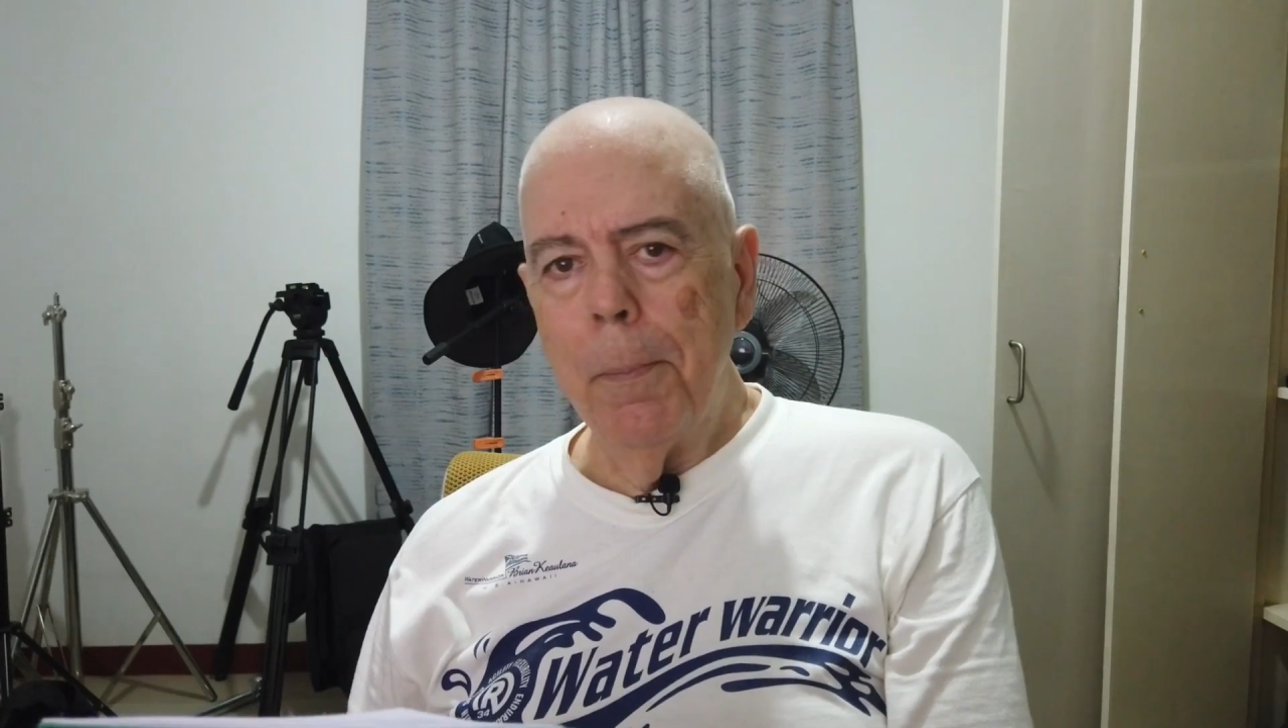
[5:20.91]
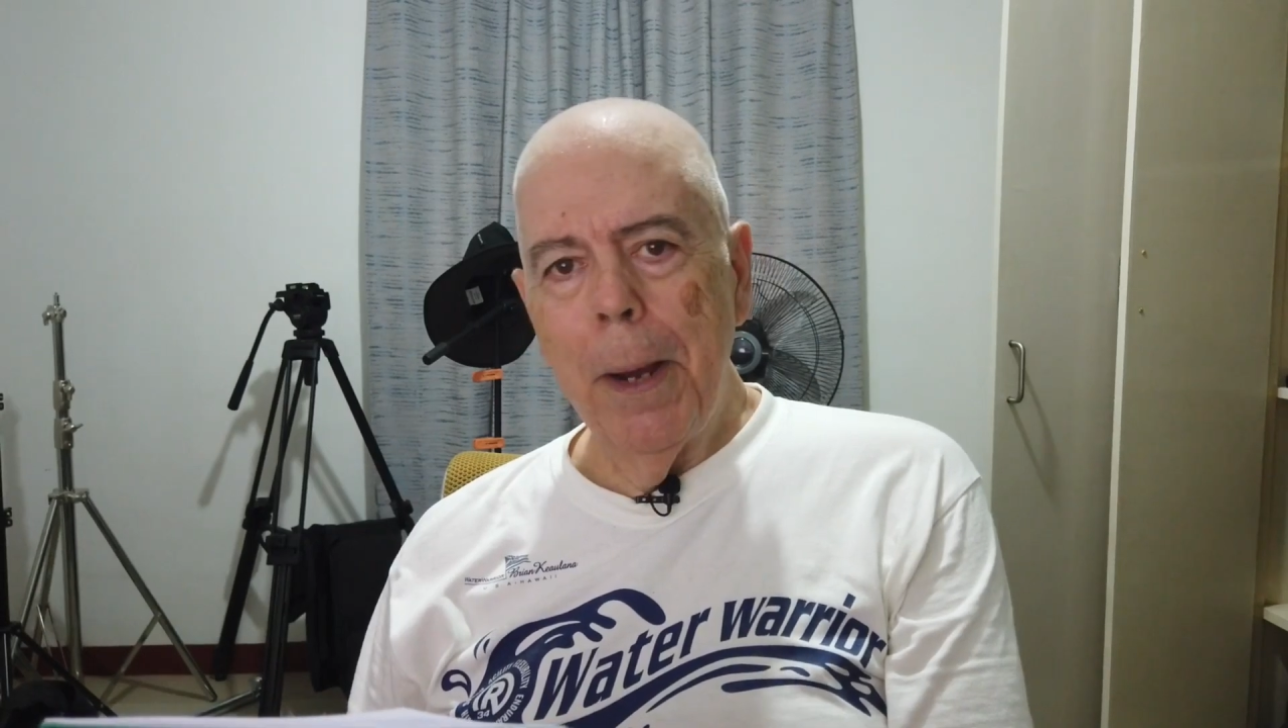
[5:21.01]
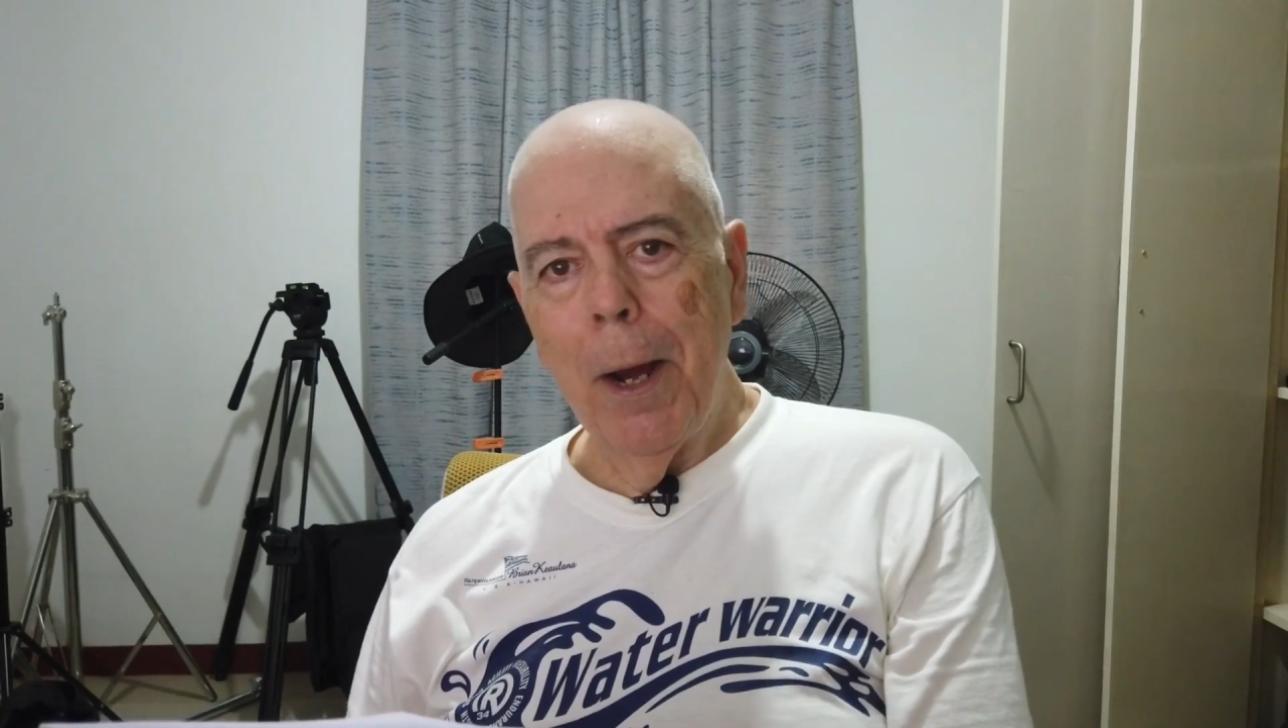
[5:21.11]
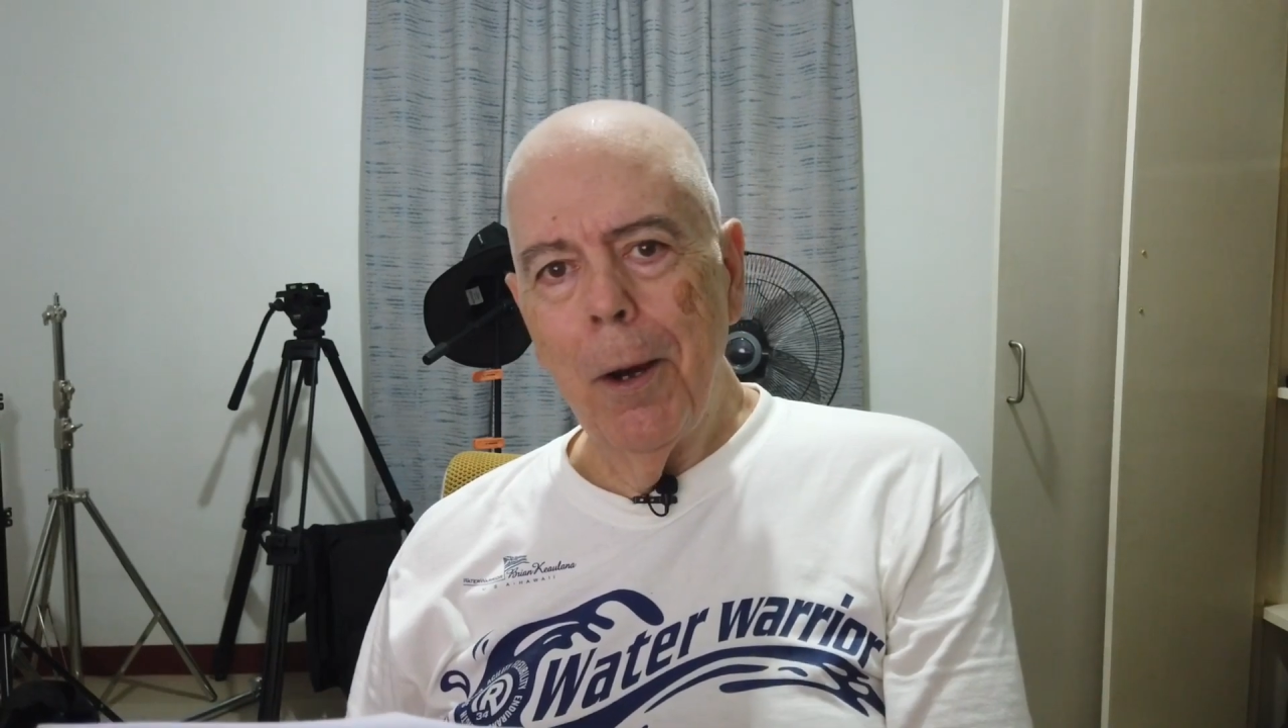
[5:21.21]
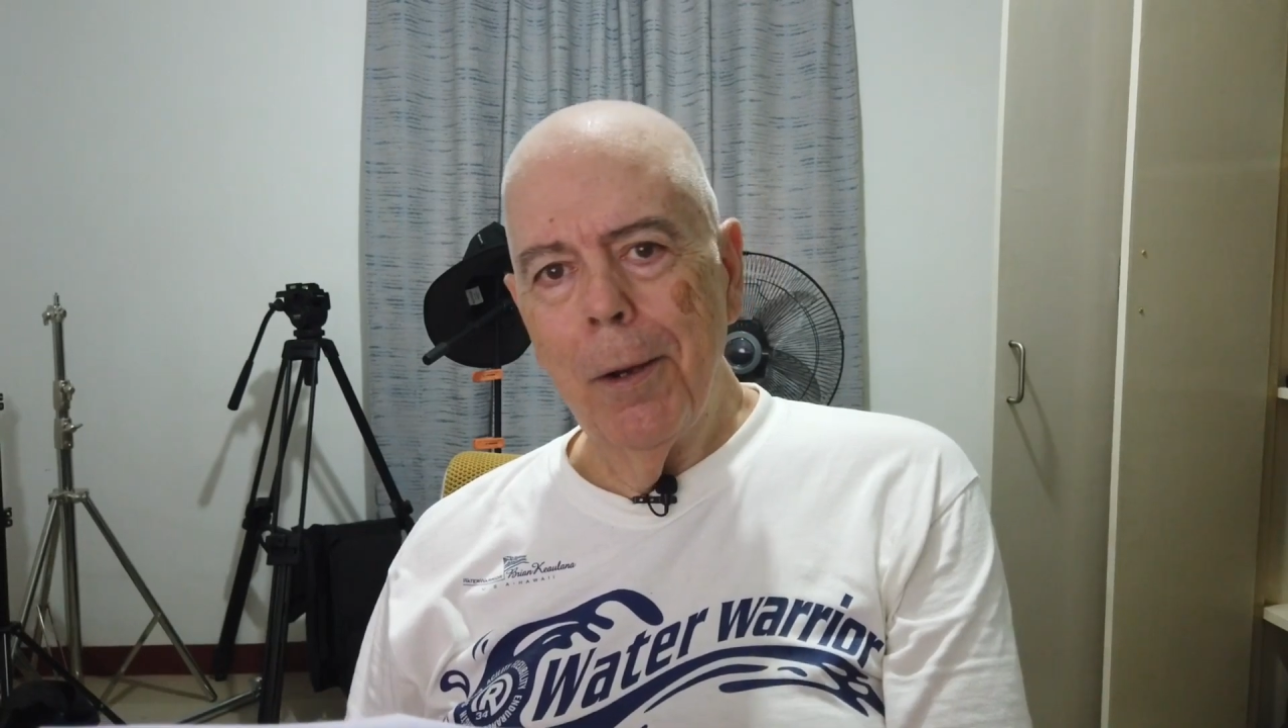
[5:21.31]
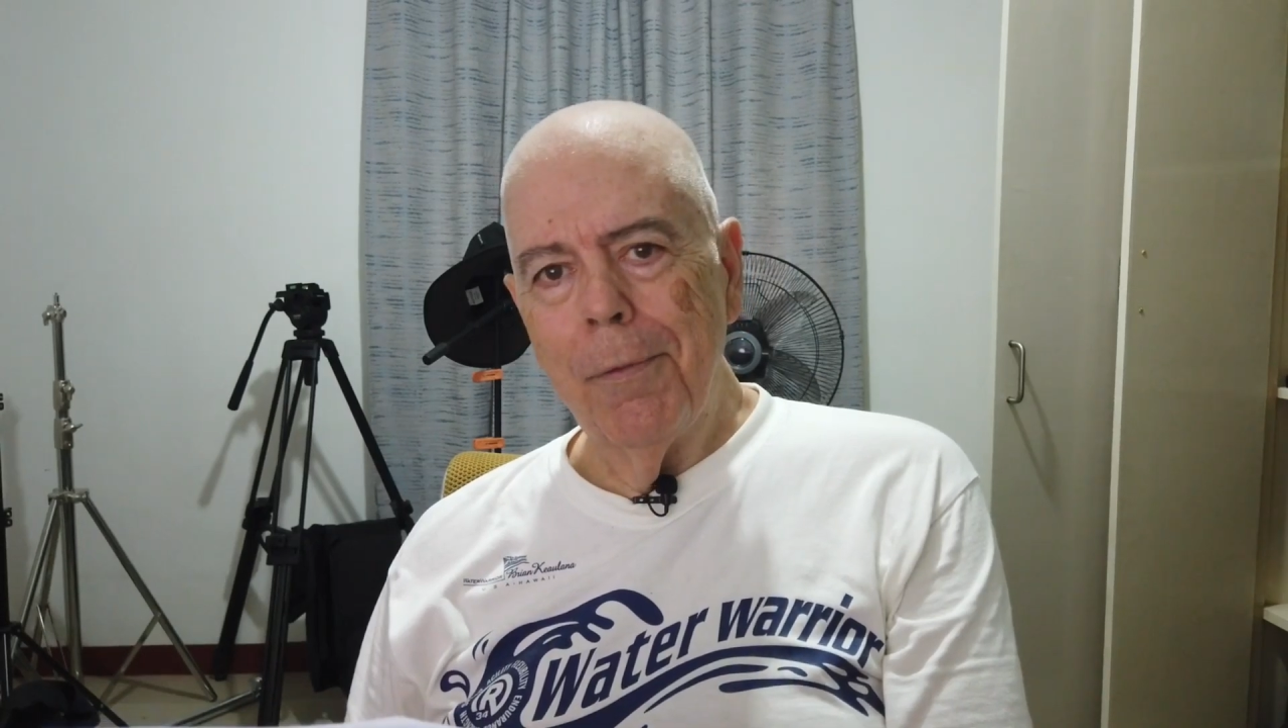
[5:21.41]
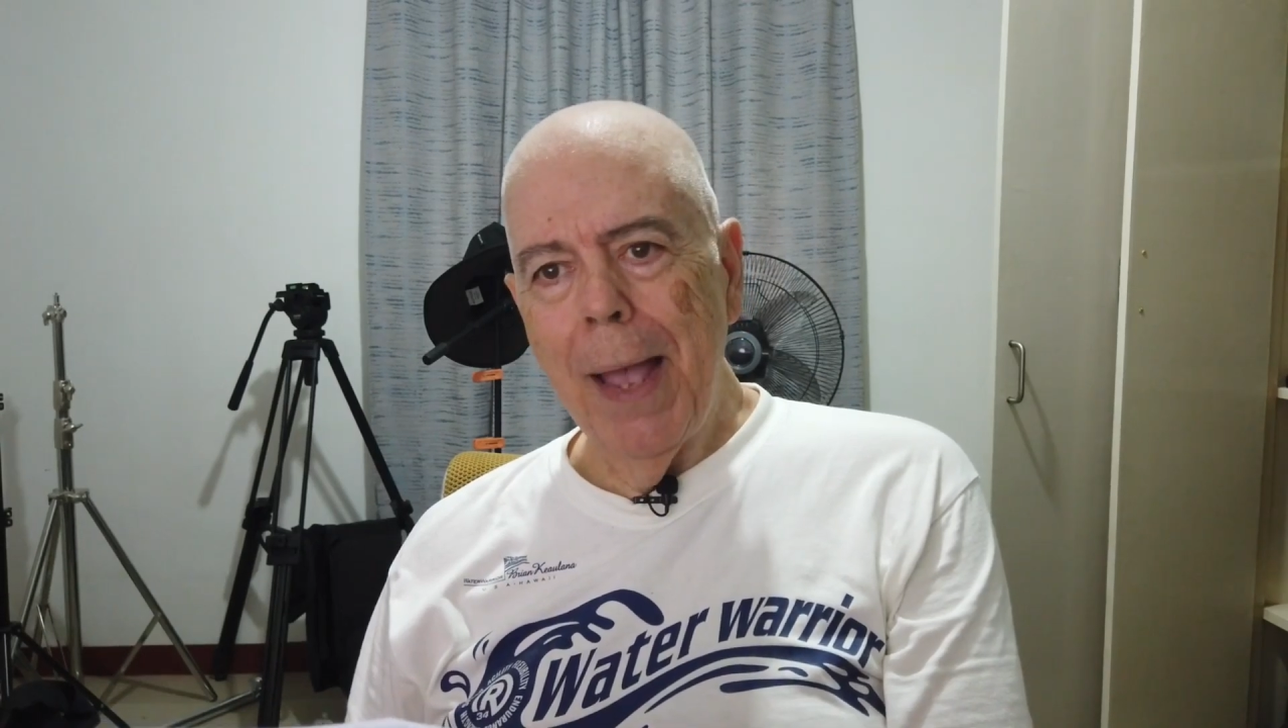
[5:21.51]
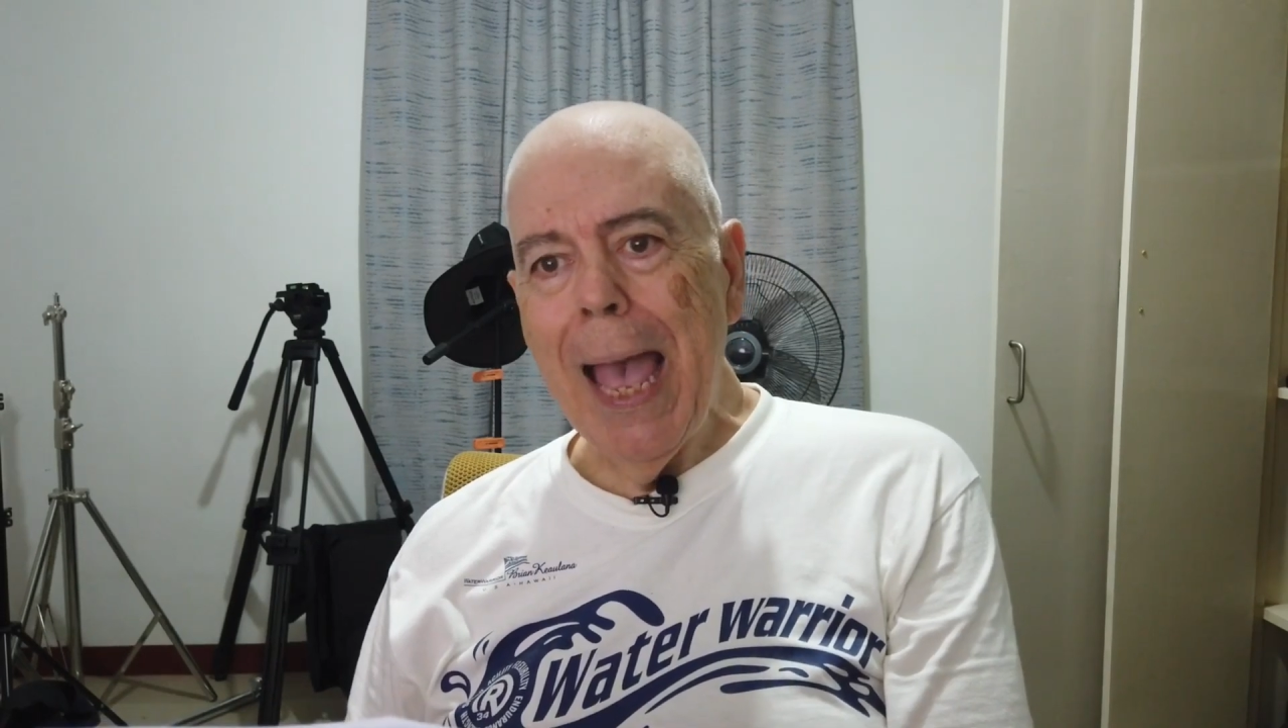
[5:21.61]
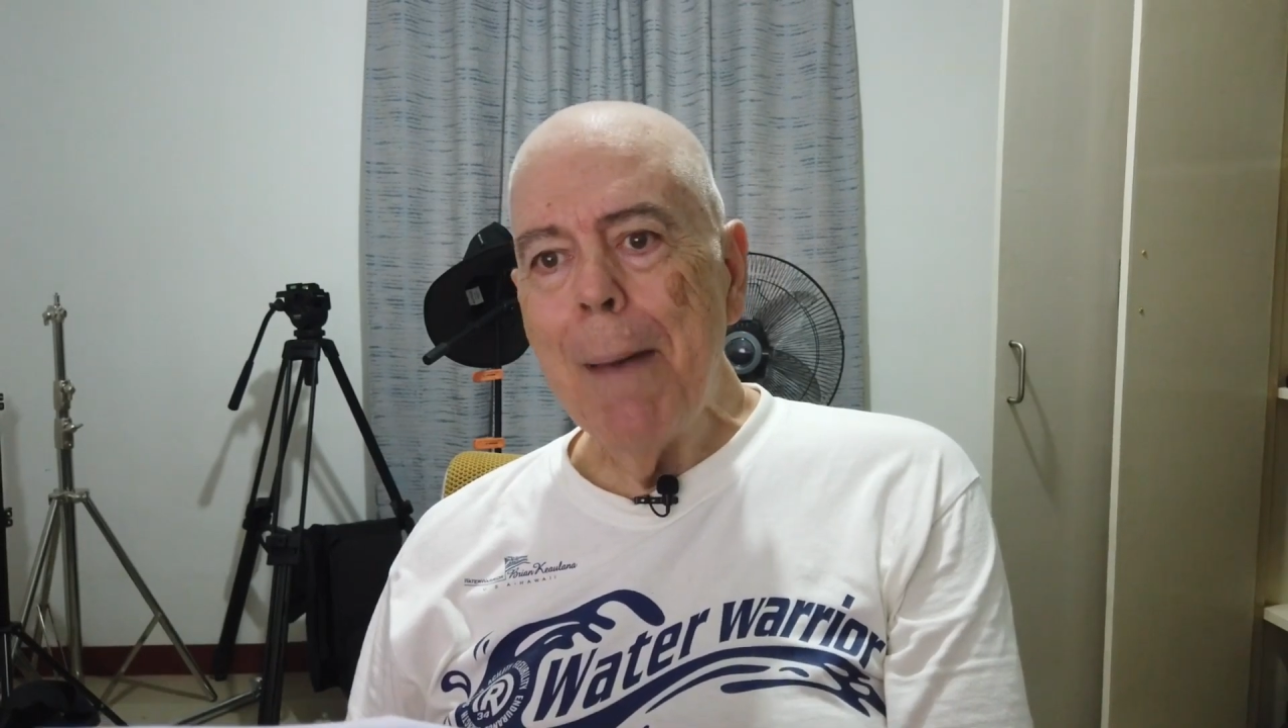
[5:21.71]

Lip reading: a pair of